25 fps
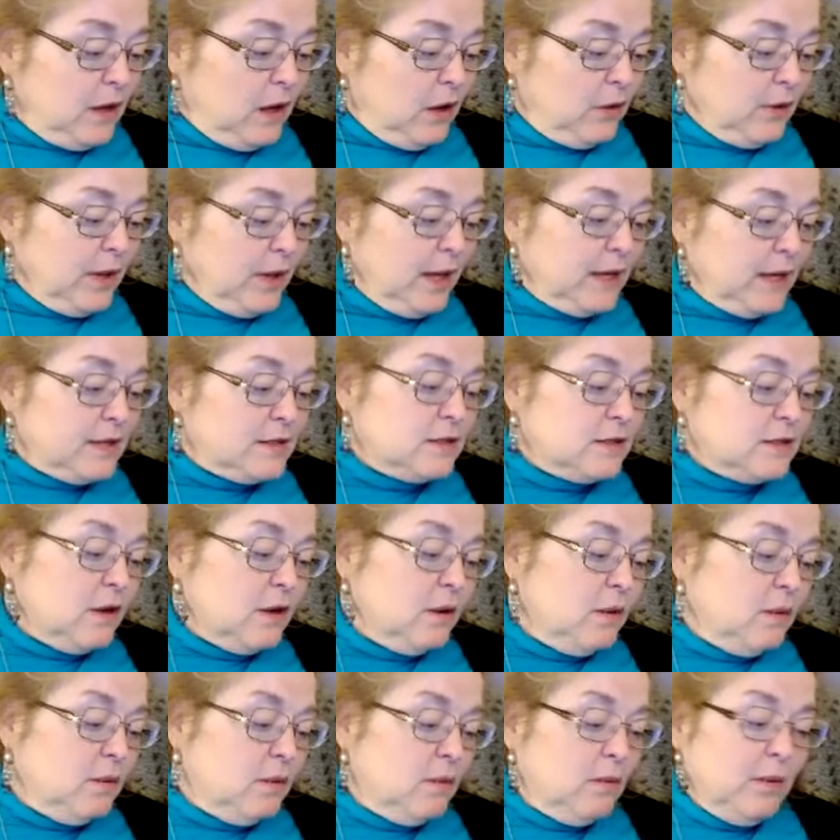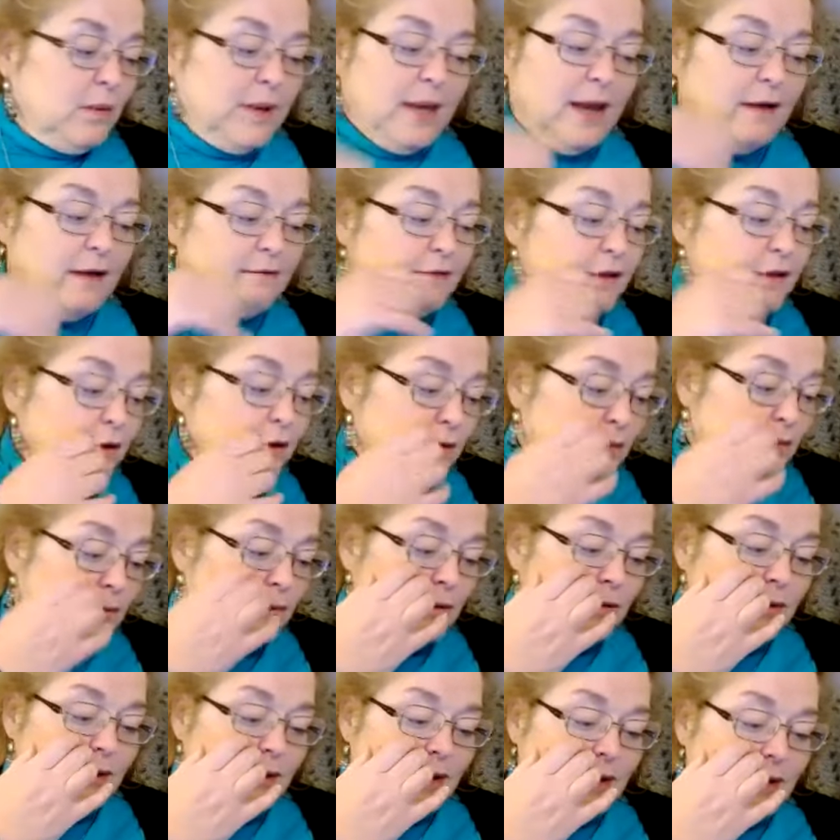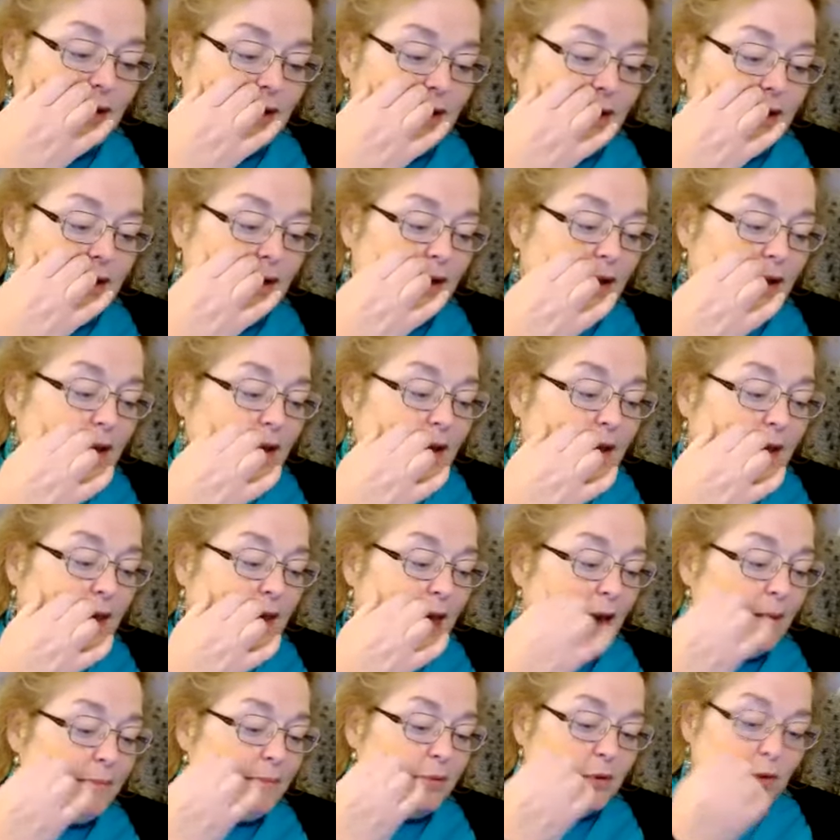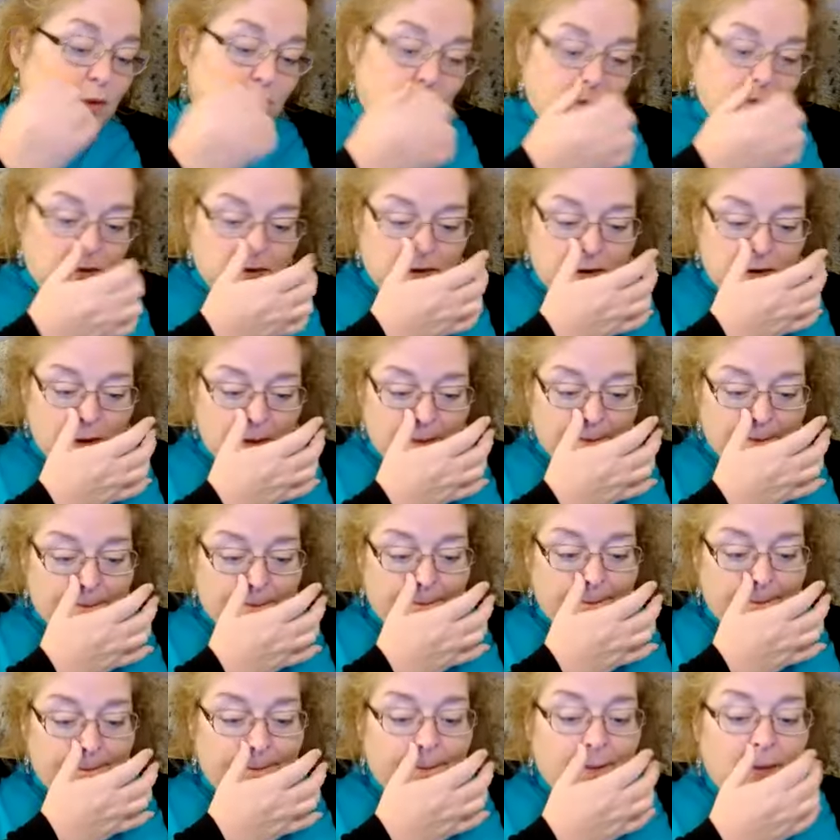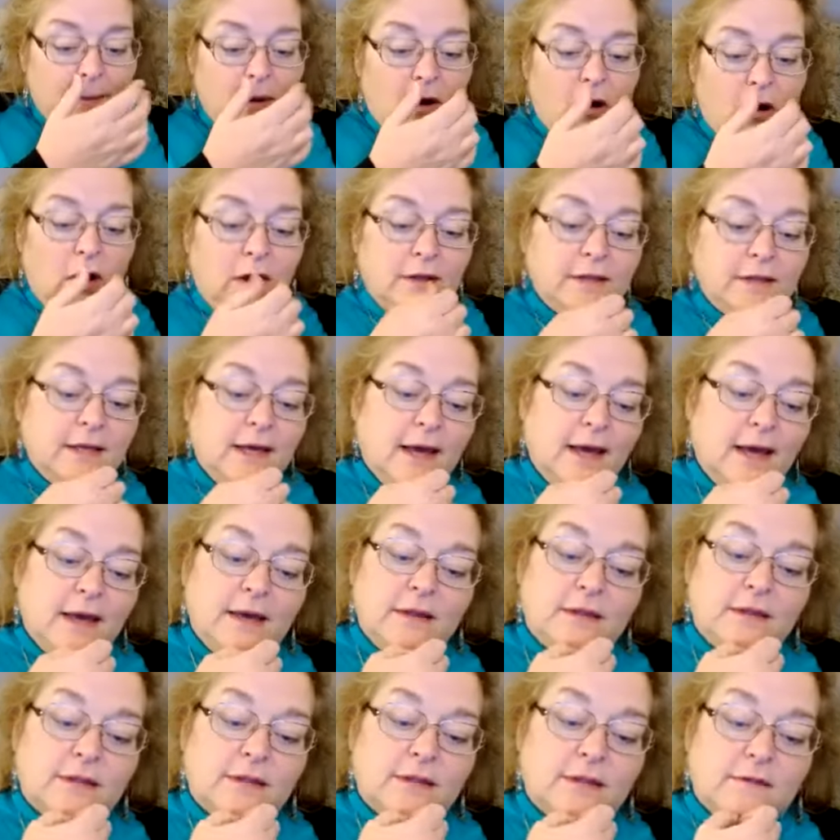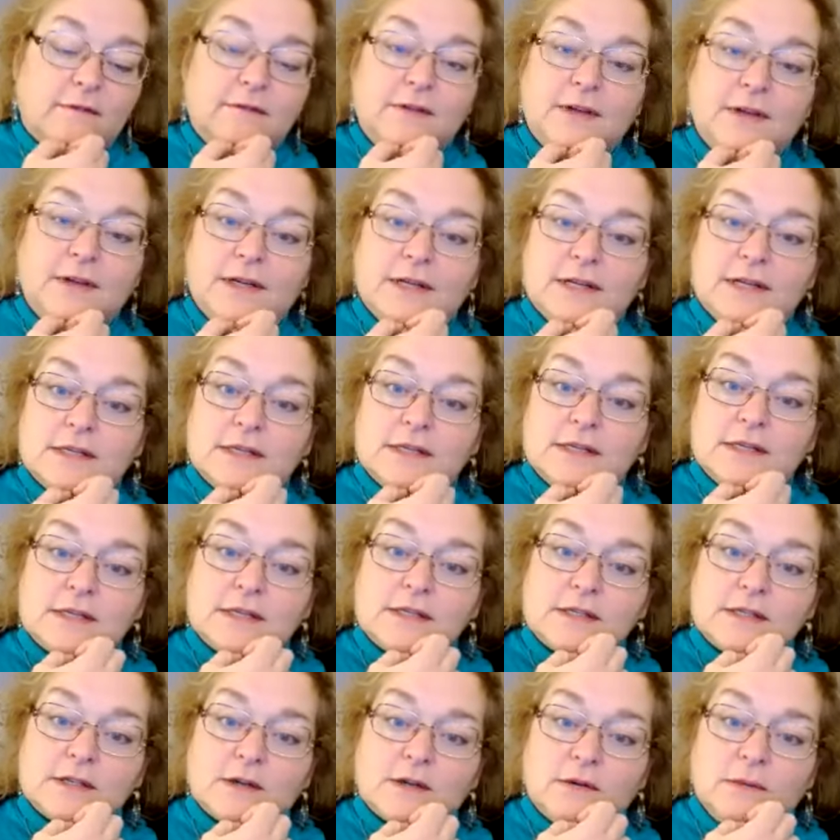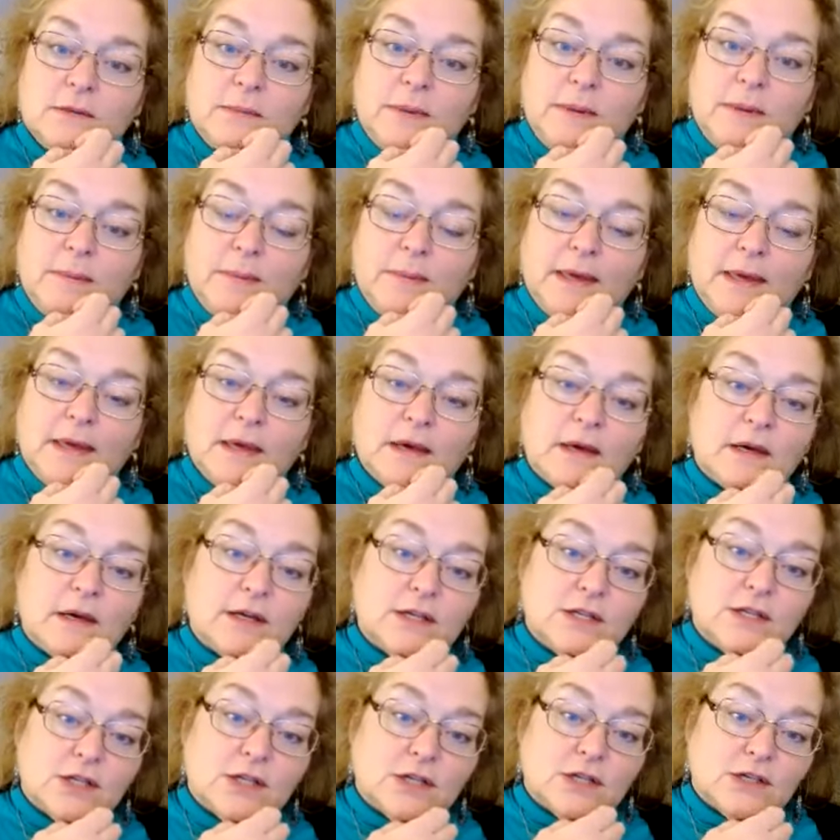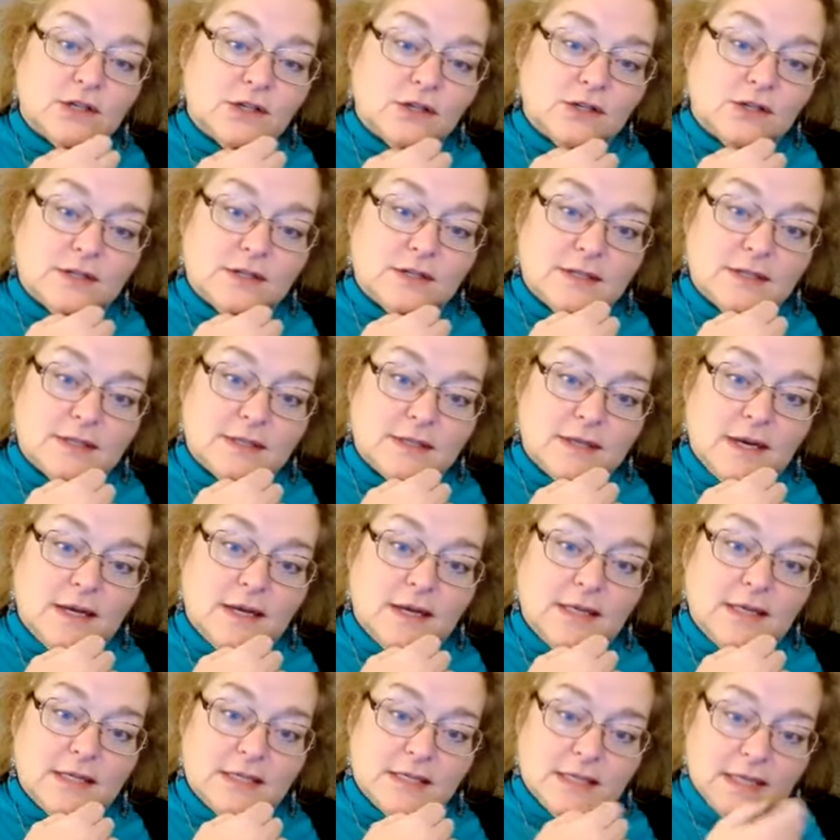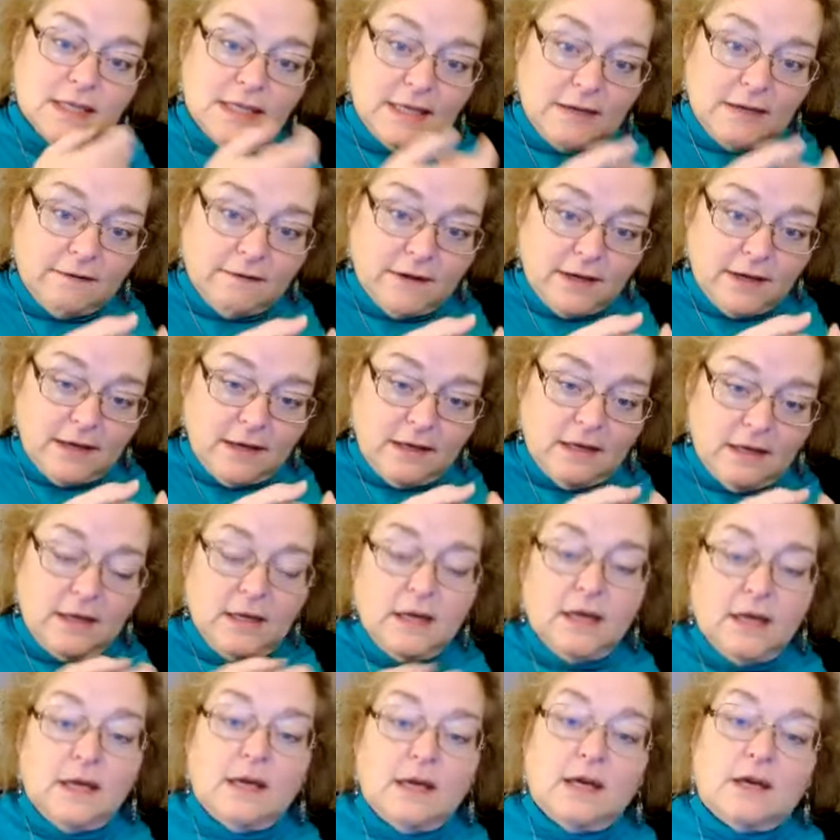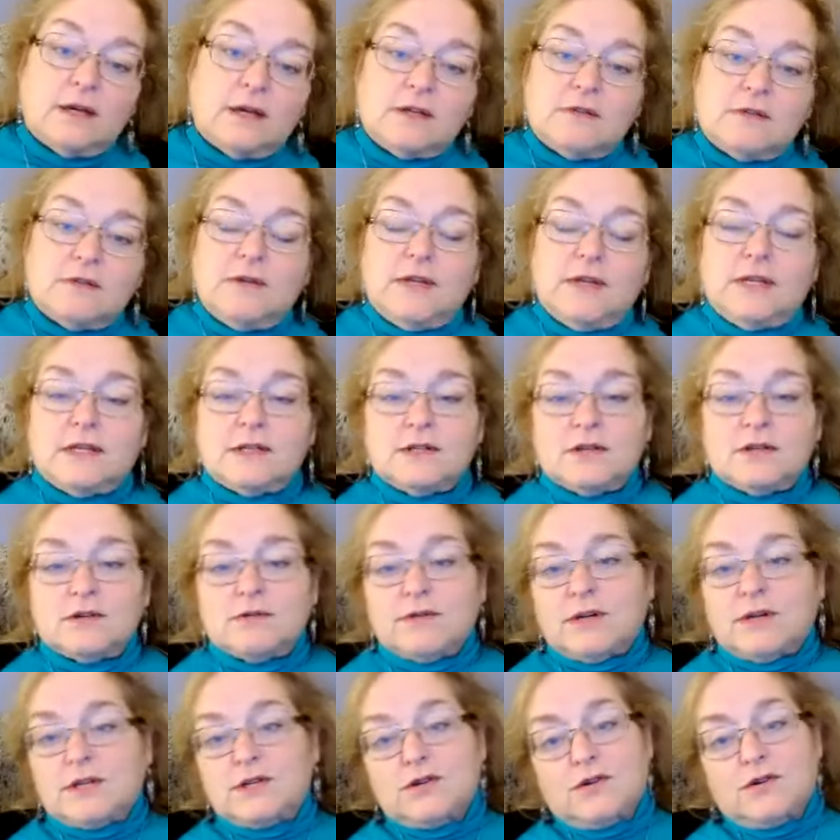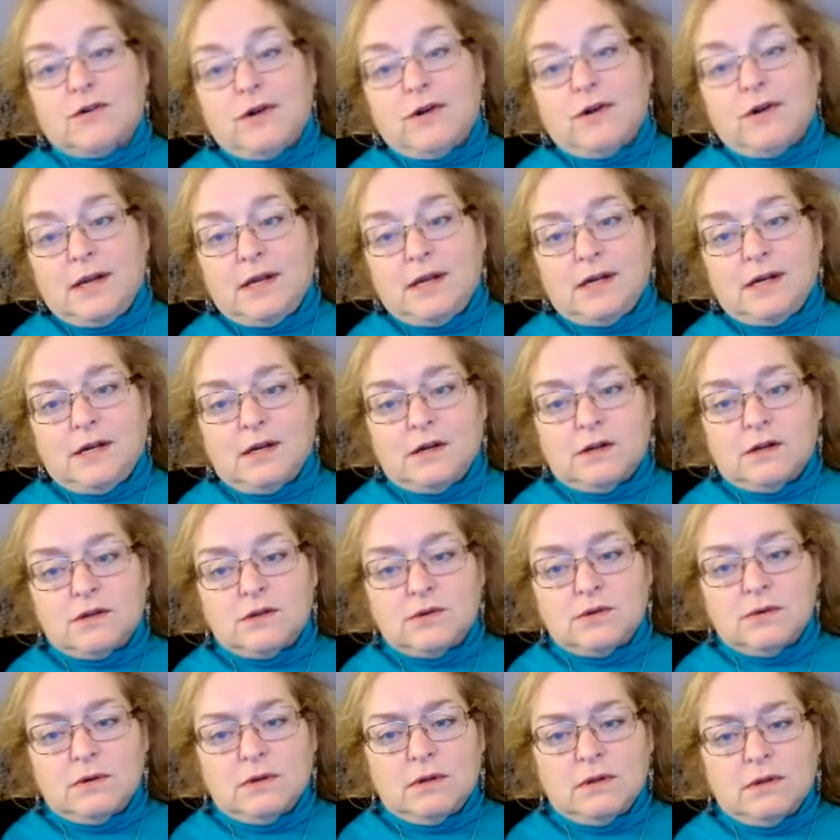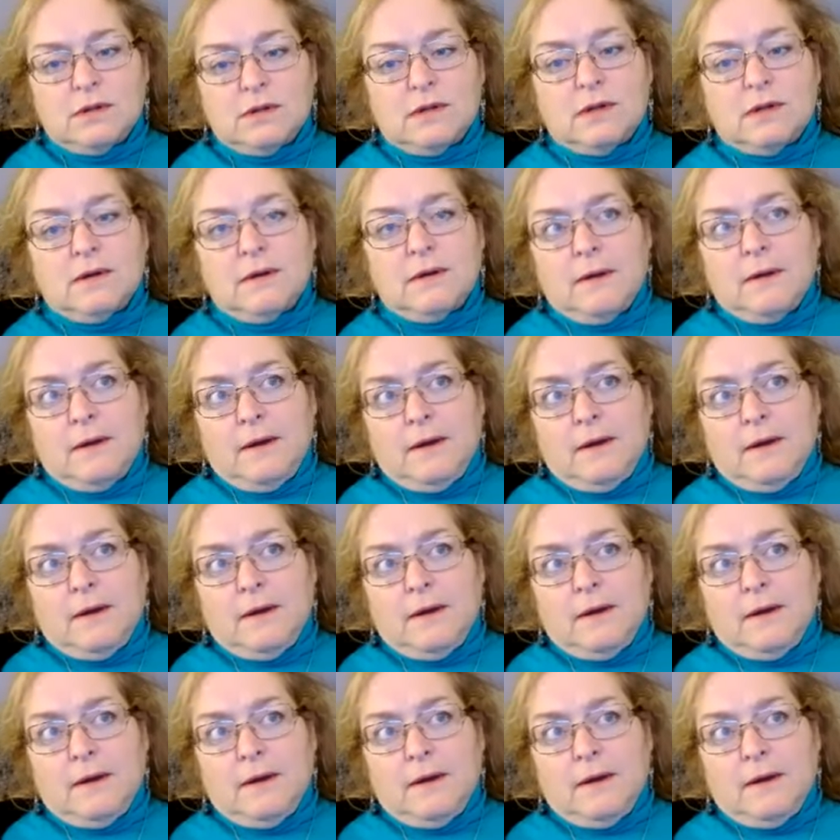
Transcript: okay, so we have the new moon in Capricorn. On the 8th, Venus is going to be making a conjunction to the Sun. It's significant because Venus is retrograde, and it is sort of